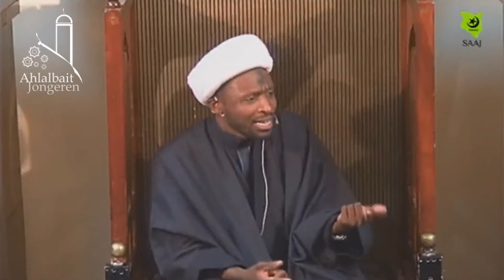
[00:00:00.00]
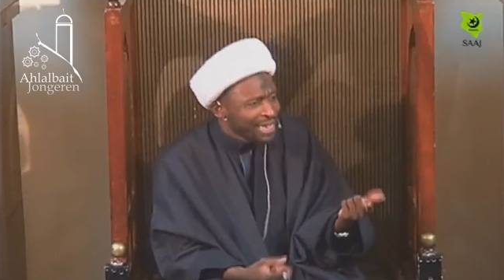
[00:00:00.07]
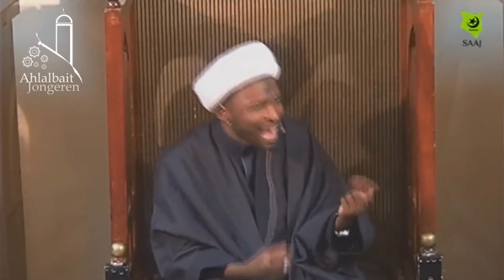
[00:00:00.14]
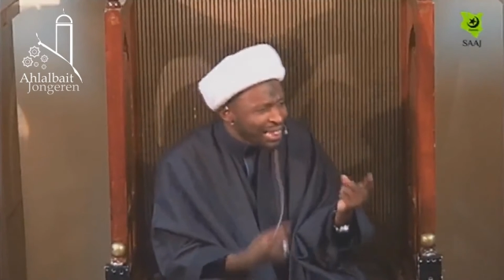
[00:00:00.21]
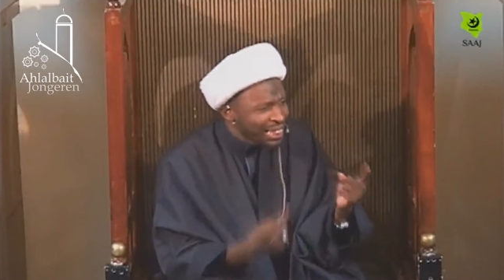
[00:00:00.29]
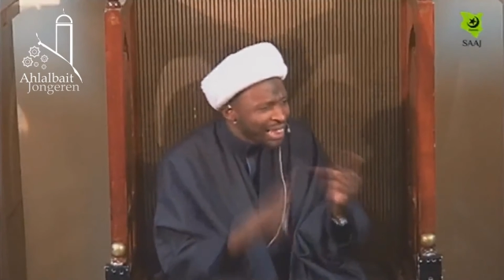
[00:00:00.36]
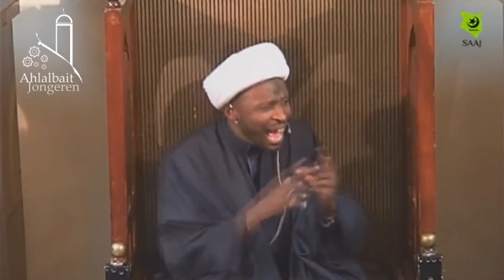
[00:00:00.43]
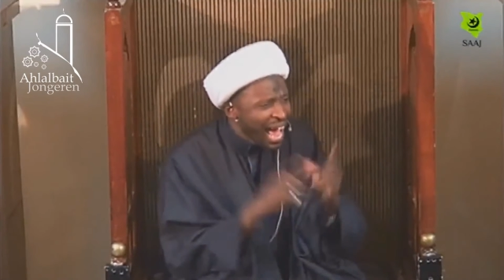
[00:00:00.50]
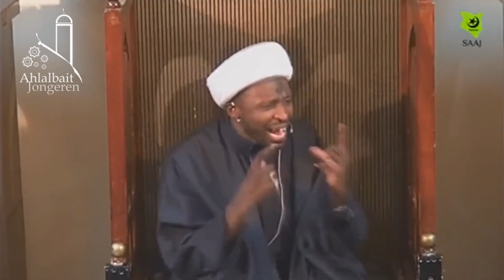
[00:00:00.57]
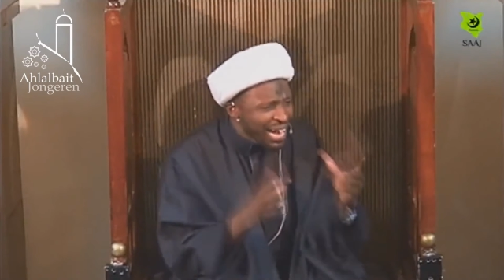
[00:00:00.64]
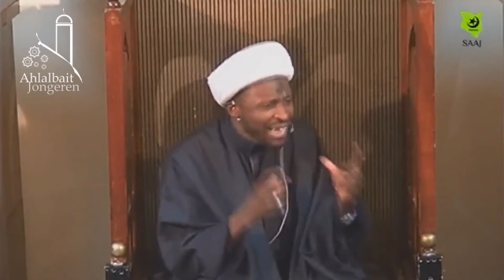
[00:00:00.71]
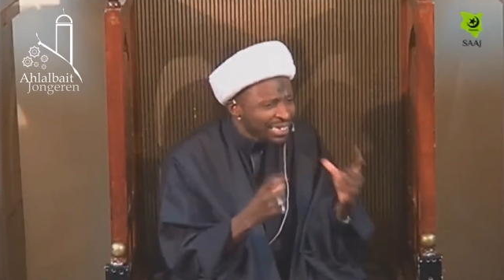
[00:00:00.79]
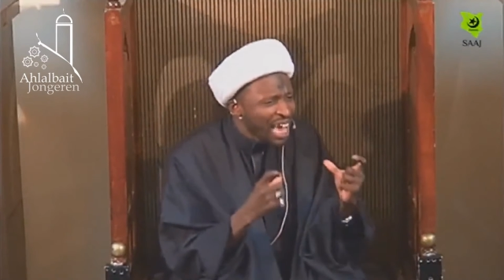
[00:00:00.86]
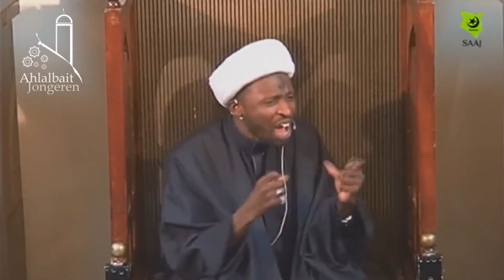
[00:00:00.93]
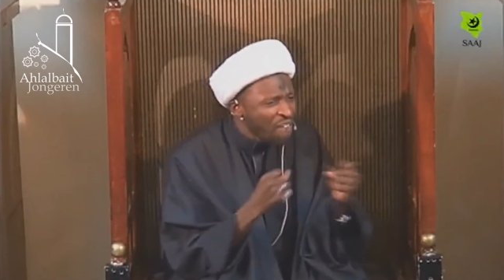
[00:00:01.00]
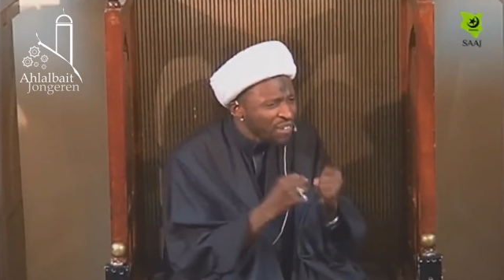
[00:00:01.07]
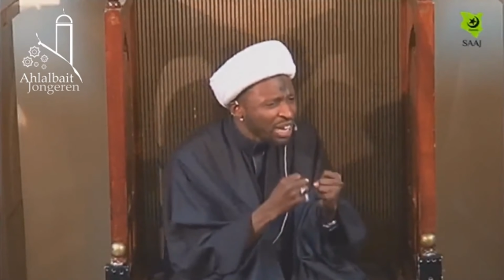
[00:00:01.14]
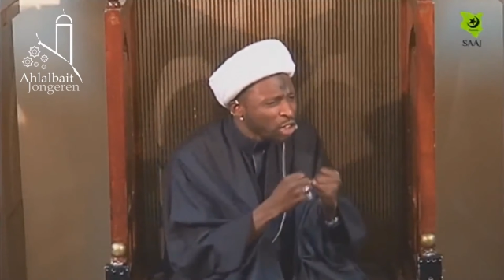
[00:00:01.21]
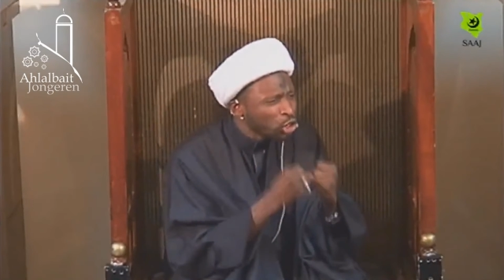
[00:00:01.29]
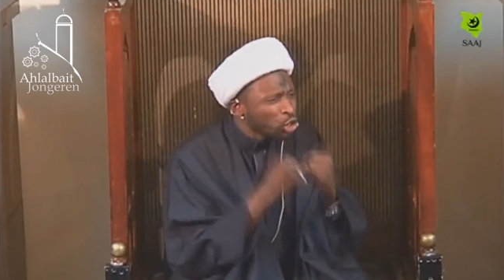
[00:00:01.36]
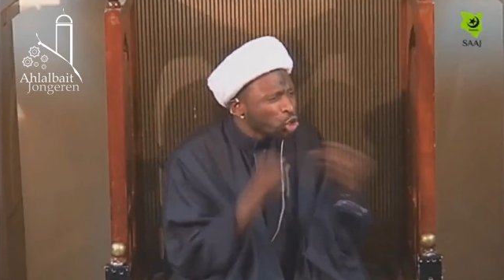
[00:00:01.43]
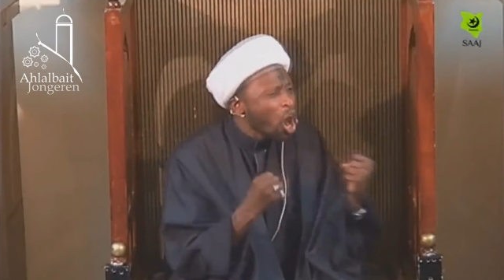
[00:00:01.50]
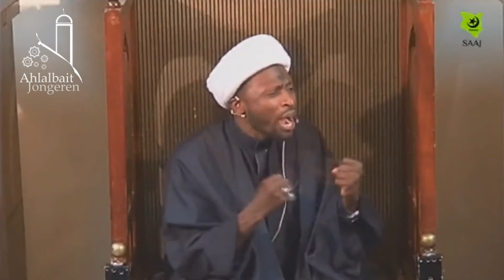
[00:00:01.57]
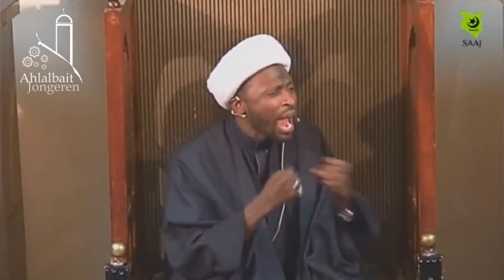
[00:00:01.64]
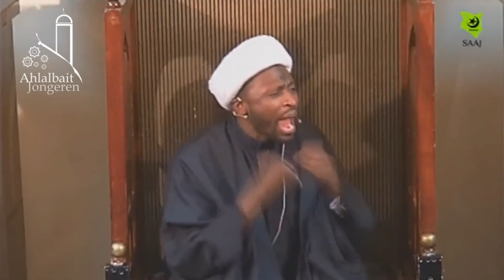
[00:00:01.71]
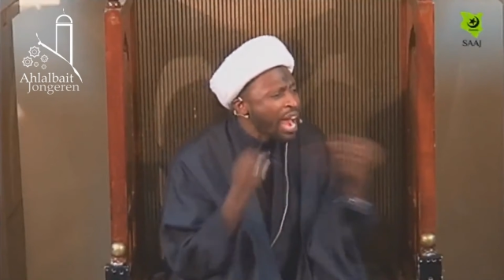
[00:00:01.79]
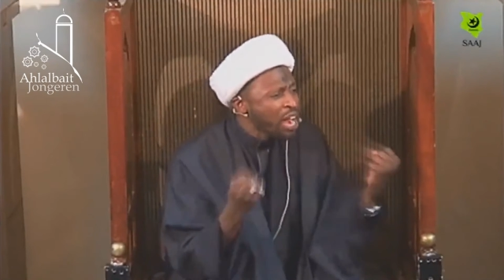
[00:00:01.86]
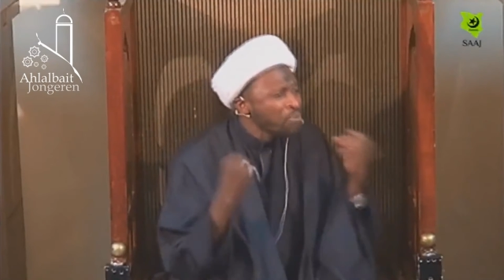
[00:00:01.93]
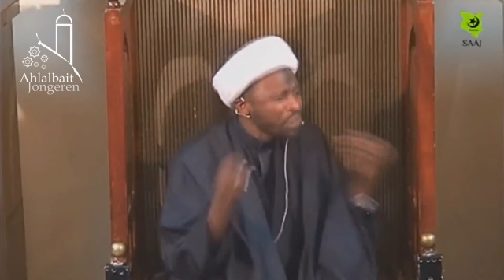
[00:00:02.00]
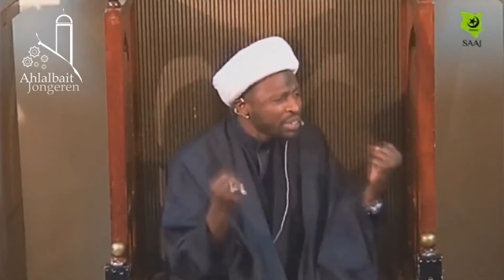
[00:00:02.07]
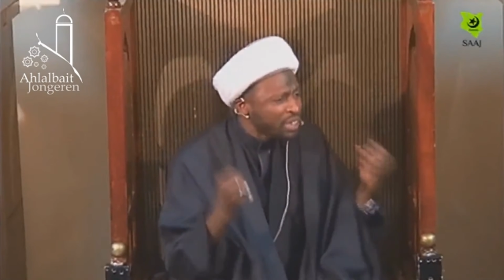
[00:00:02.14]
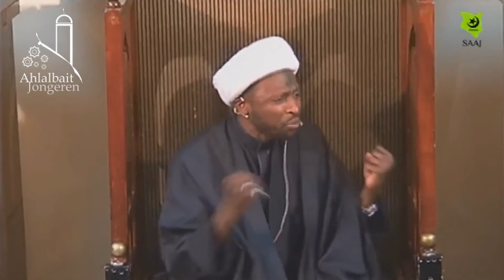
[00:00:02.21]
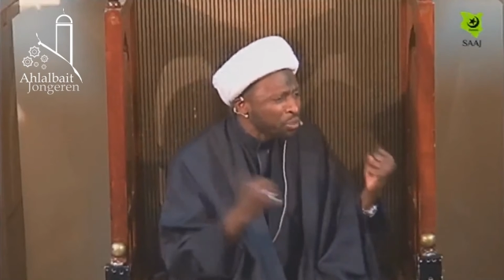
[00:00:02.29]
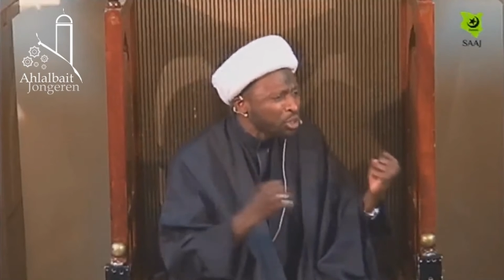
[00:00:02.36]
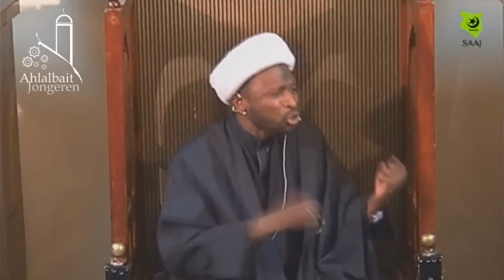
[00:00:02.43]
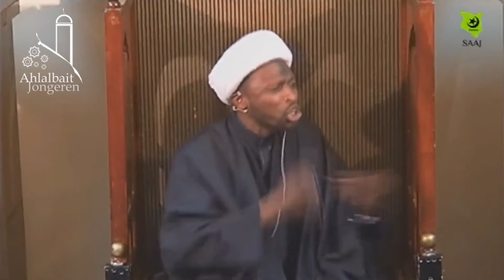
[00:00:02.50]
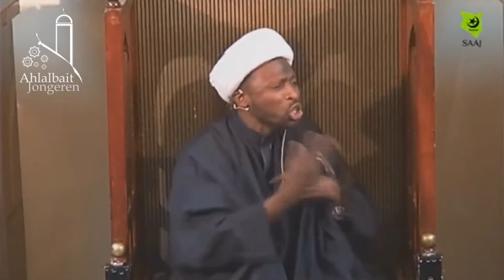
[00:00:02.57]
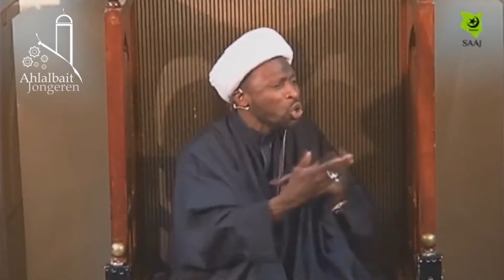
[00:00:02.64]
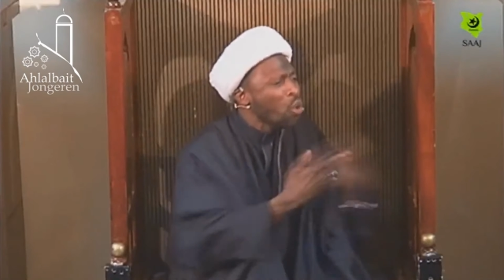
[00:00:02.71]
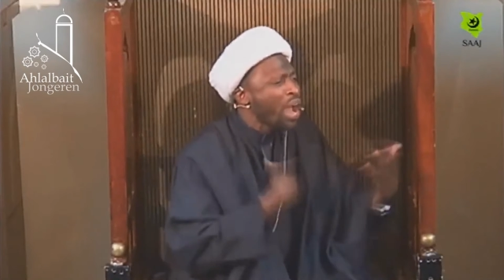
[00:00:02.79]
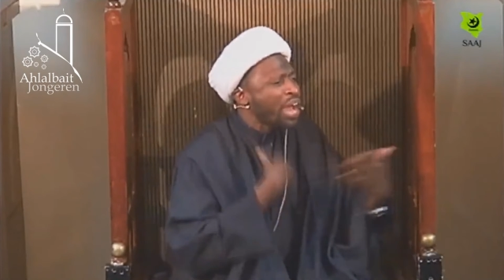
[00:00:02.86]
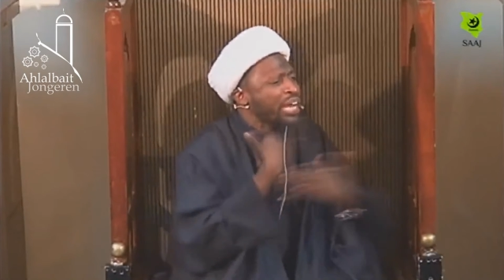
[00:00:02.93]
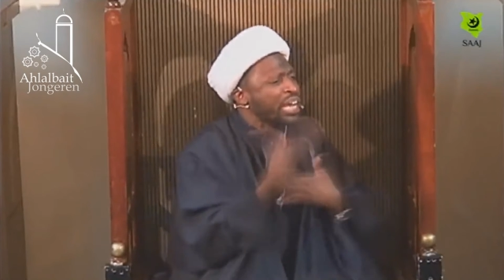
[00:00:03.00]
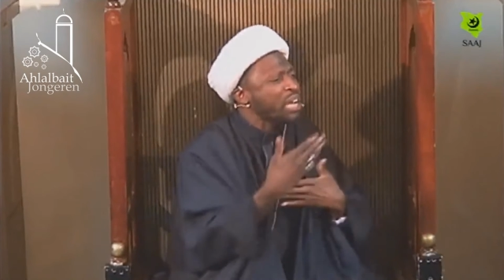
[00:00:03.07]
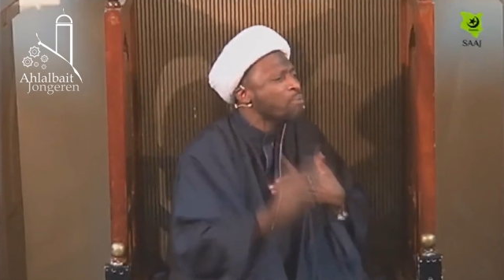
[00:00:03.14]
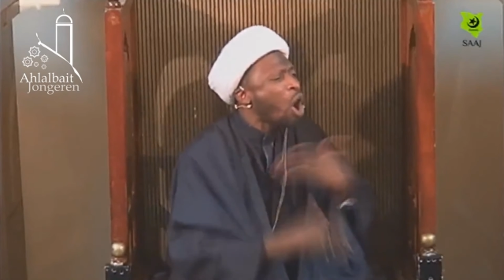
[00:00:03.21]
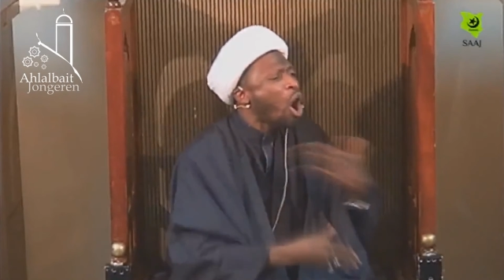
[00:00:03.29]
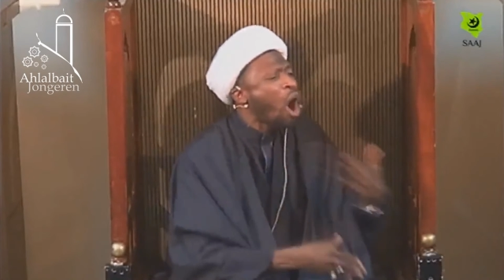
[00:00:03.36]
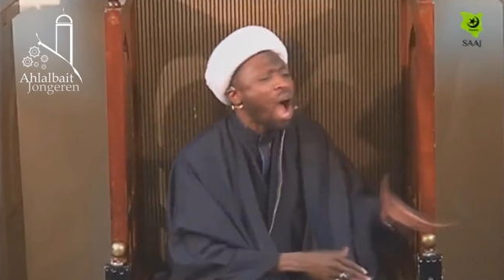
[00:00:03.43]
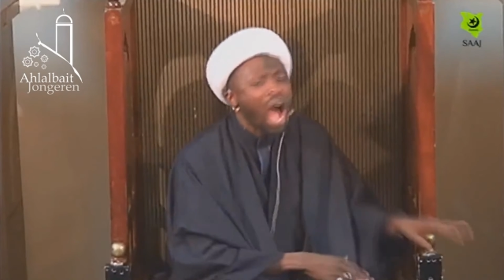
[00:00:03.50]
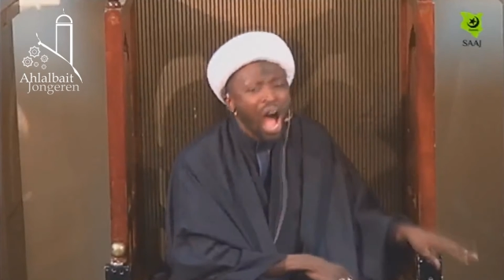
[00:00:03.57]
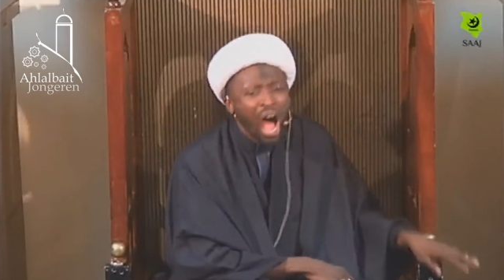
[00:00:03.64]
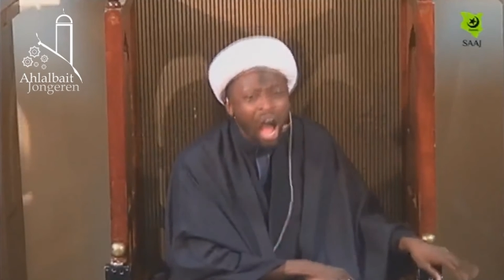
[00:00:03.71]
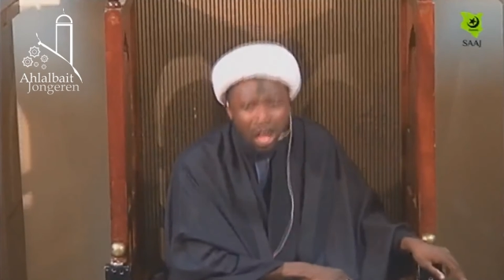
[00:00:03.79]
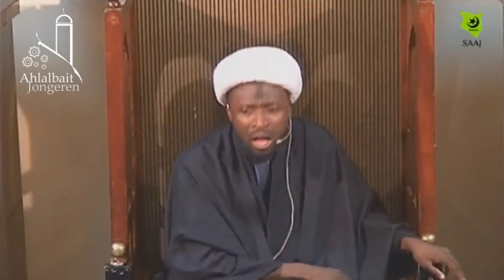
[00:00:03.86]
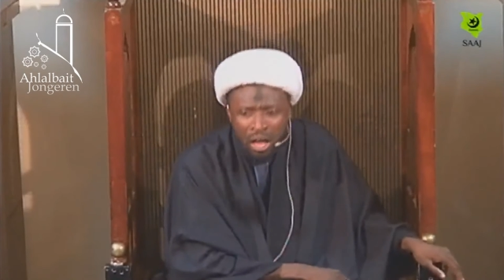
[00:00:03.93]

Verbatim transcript: that there is a very strong enmity between you and him or her,